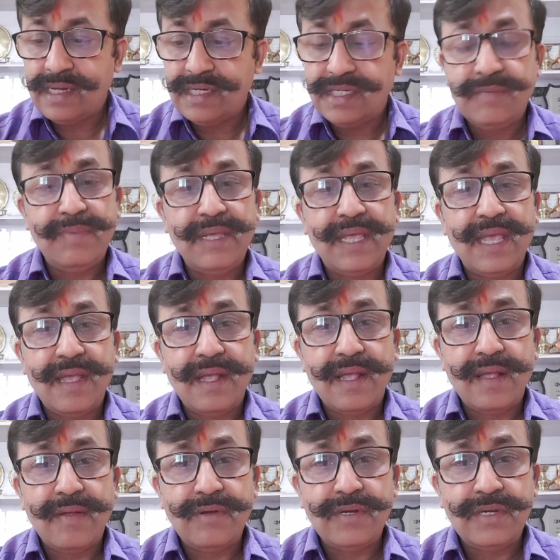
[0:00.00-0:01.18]
she
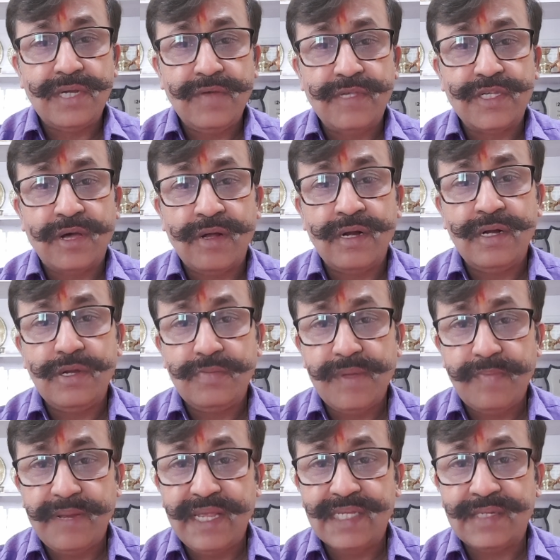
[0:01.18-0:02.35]
was honored to be
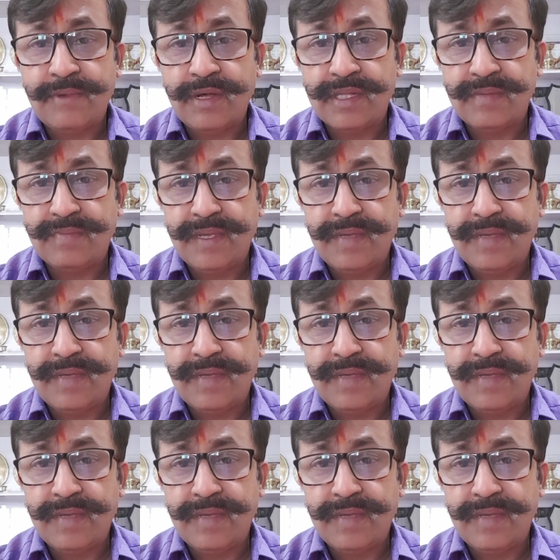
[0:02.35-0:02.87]
placed among the